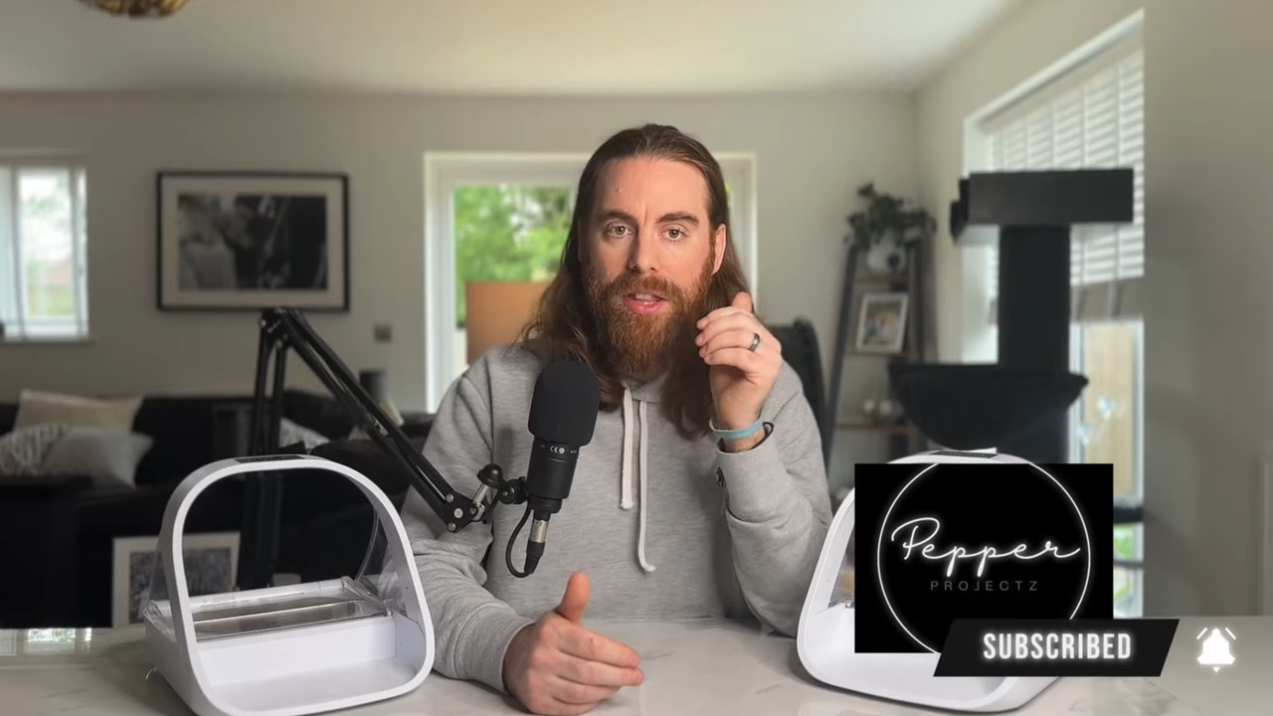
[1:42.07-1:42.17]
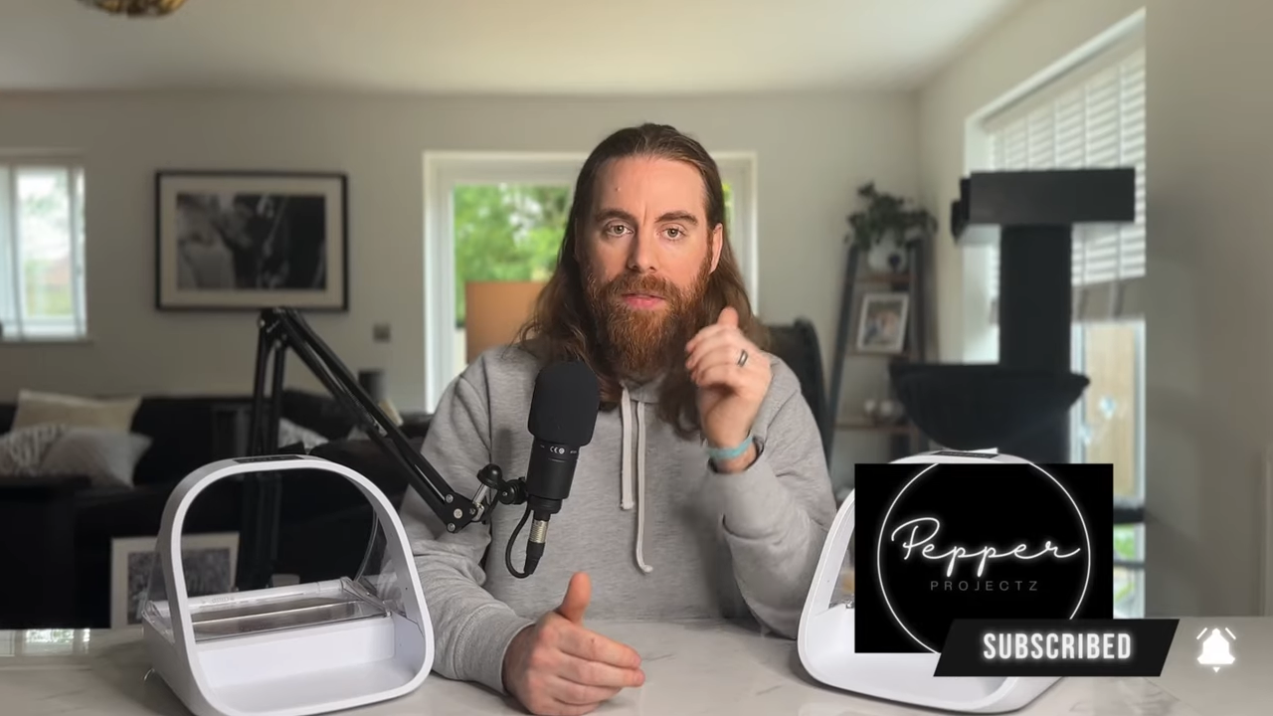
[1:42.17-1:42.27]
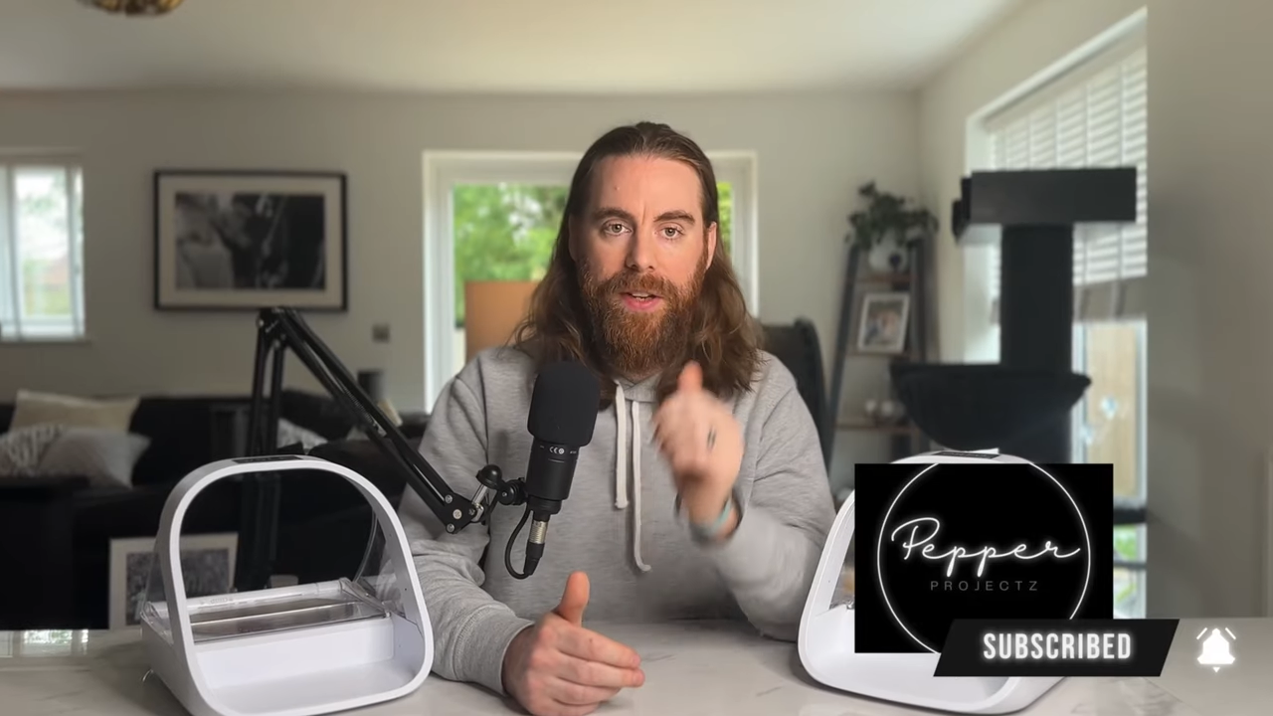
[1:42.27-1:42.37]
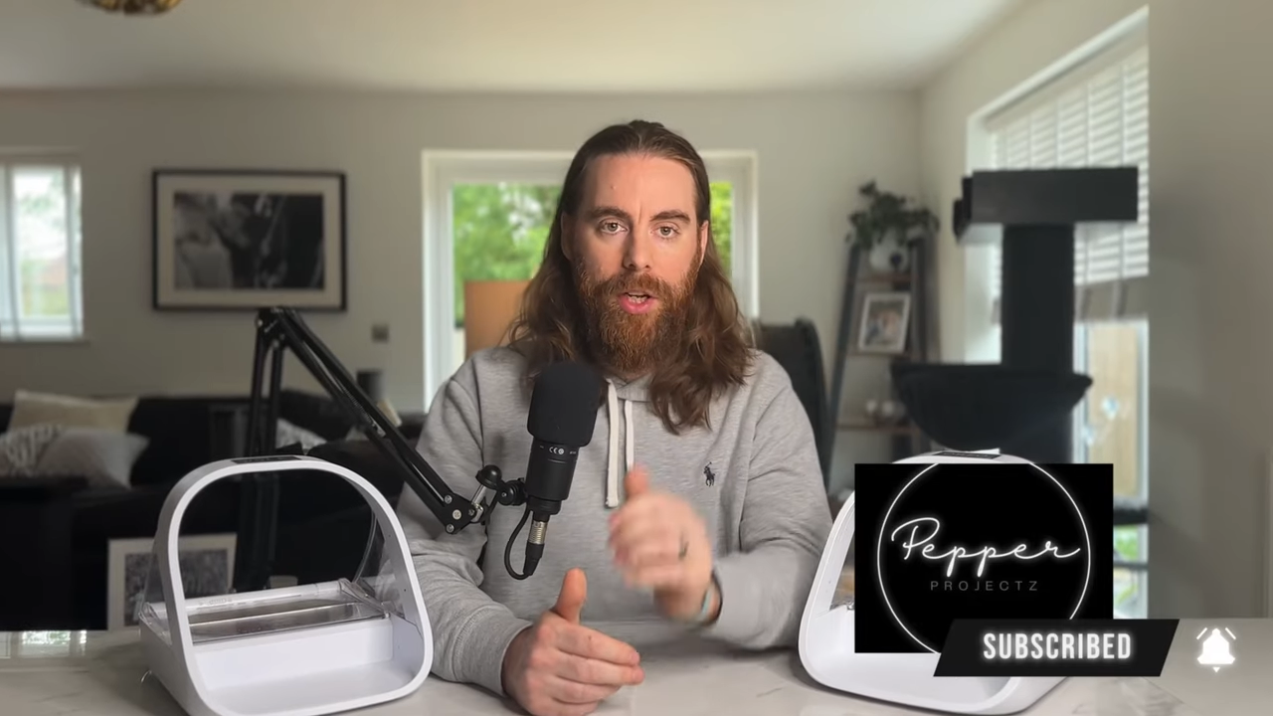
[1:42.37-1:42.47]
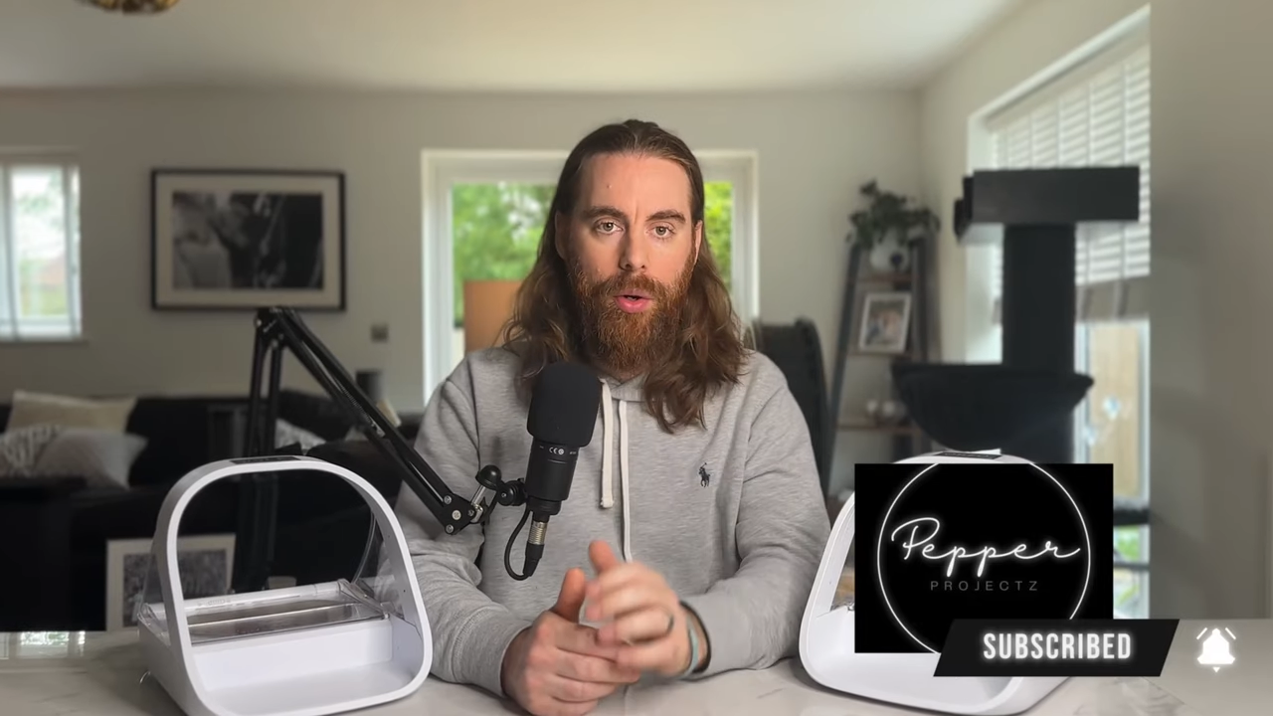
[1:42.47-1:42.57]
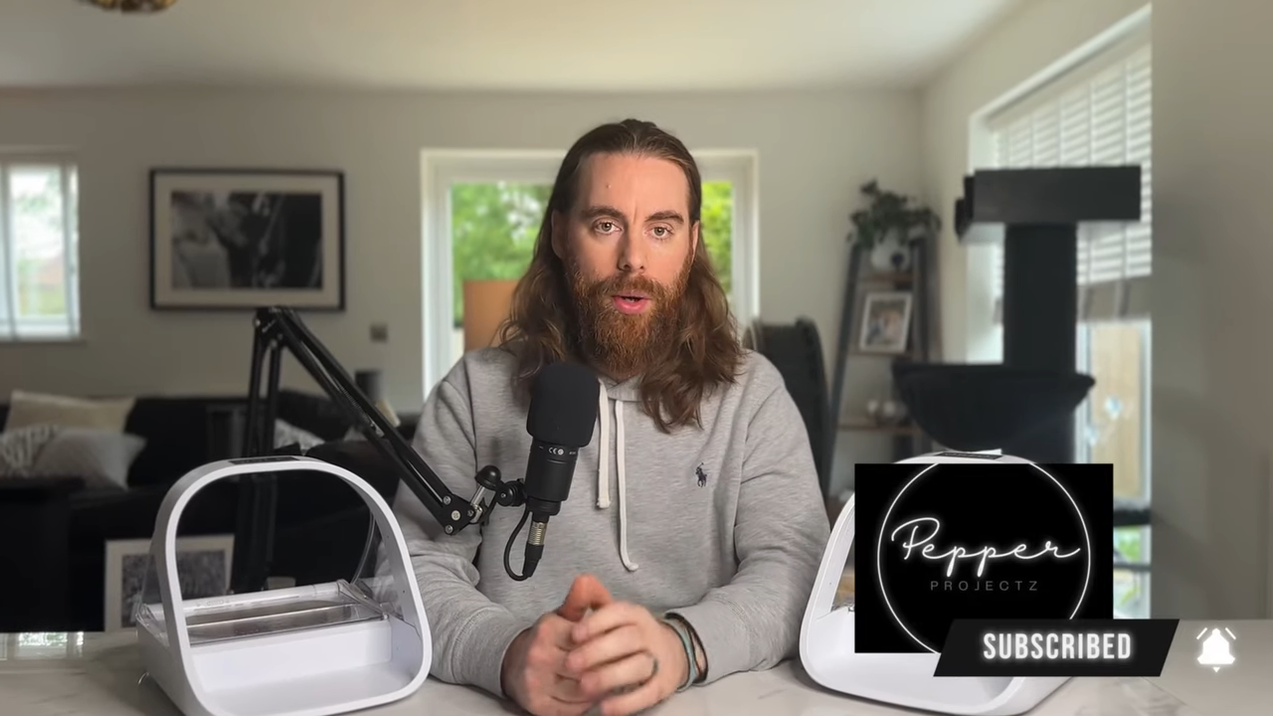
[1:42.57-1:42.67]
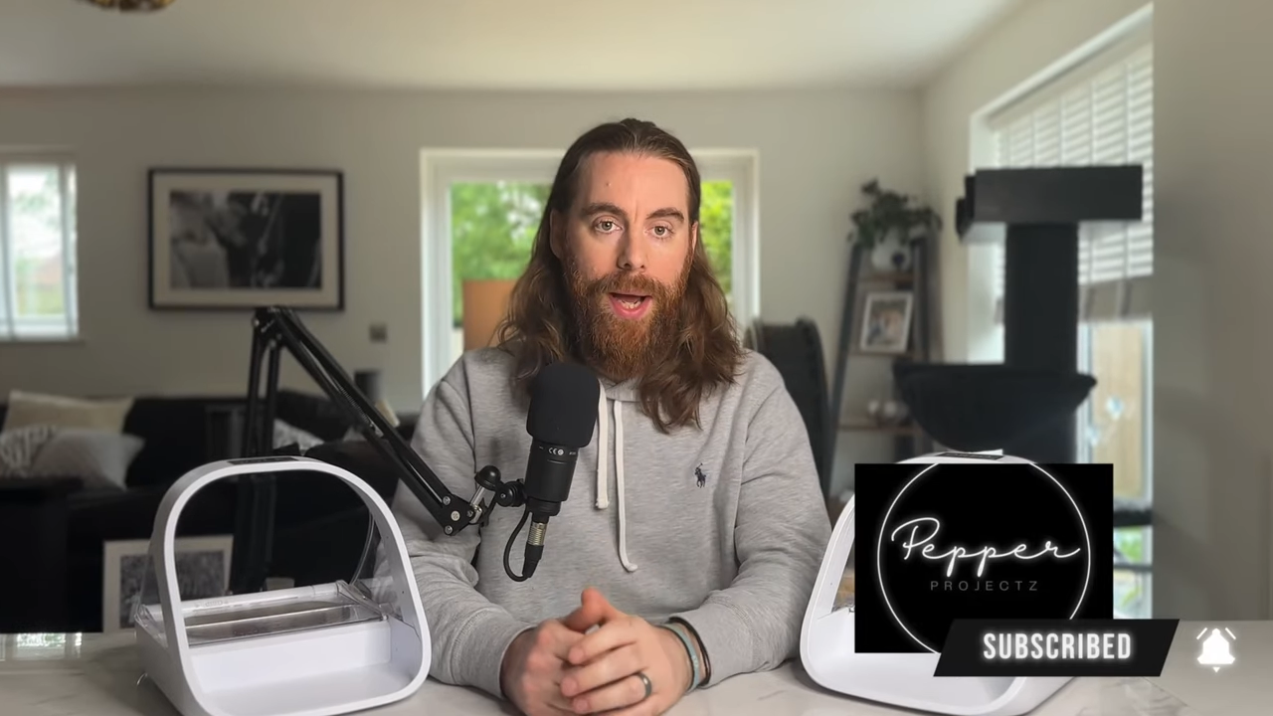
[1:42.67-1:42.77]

the video